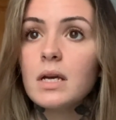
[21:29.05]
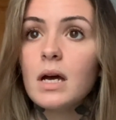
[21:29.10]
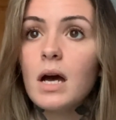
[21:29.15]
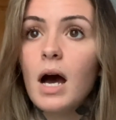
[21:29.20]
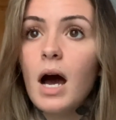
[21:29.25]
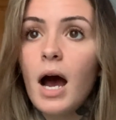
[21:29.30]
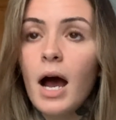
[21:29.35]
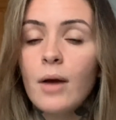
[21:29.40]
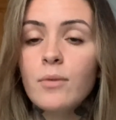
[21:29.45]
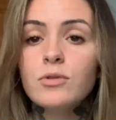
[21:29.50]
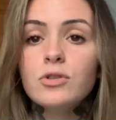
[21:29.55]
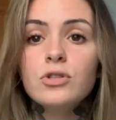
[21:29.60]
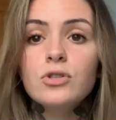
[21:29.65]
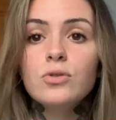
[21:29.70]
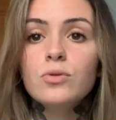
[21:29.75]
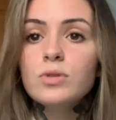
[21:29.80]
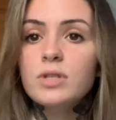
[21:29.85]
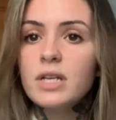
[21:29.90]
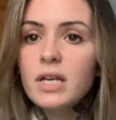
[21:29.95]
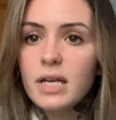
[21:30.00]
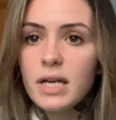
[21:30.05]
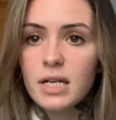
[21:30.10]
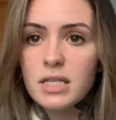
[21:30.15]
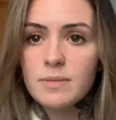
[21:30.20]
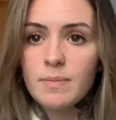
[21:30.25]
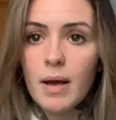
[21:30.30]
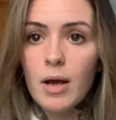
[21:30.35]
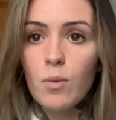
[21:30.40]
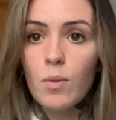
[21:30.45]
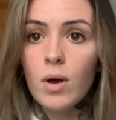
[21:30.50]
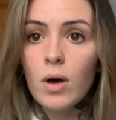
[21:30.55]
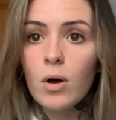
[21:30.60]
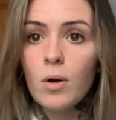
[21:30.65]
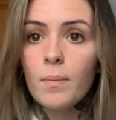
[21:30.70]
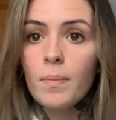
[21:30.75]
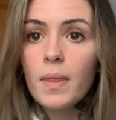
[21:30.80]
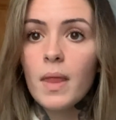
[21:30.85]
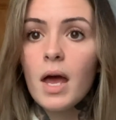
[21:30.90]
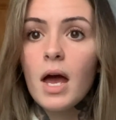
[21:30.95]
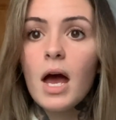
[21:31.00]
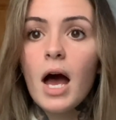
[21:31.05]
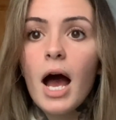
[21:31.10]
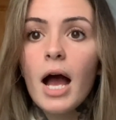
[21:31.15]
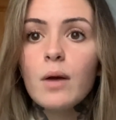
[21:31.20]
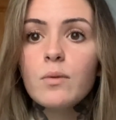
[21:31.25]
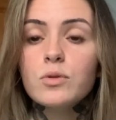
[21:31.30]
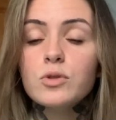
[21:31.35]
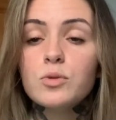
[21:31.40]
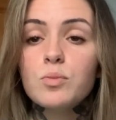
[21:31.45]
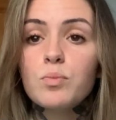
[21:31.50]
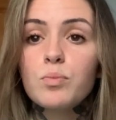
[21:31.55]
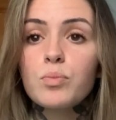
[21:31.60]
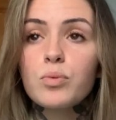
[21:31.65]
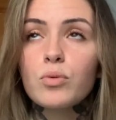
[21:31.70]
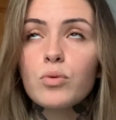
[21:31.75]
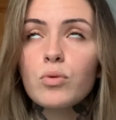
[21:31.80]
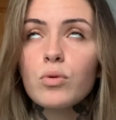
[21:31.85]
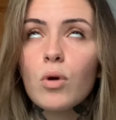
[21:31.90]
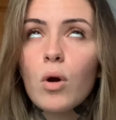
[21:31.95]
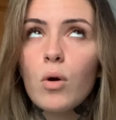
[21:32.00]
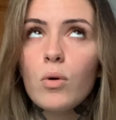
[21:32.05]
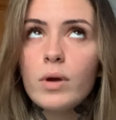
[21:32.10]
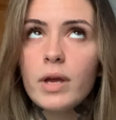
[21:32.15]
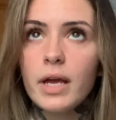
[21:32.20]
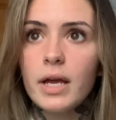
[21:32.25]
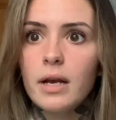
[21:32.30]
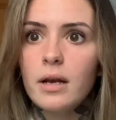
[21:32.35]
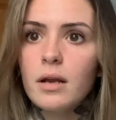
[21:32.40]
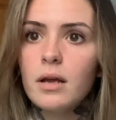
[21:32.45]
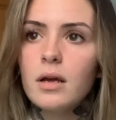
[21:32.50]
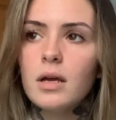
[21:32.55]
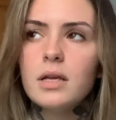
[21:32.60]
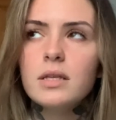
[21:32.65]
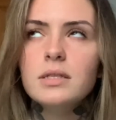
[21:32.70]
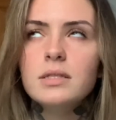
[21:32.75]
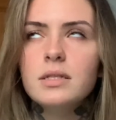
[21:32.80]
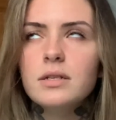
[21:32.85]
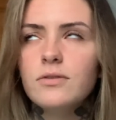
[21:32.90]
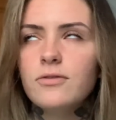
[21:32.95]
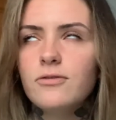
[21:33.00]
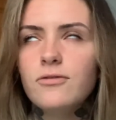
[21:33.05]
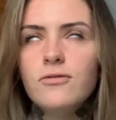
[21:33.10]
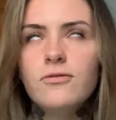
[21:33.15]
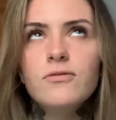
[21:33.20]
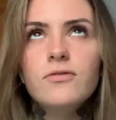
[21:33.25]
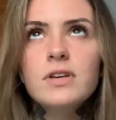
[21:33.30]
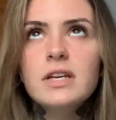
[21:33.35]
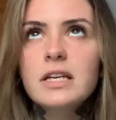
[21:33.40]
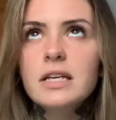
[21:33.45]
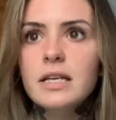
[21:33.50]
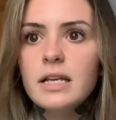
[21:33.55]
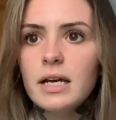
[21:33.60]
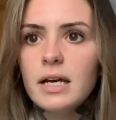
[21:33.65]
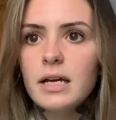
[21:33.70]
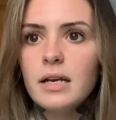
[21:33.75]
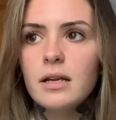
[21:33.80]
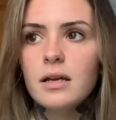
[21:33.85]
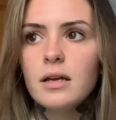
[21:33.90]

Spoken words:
I was using against my will. I was broken, defeated.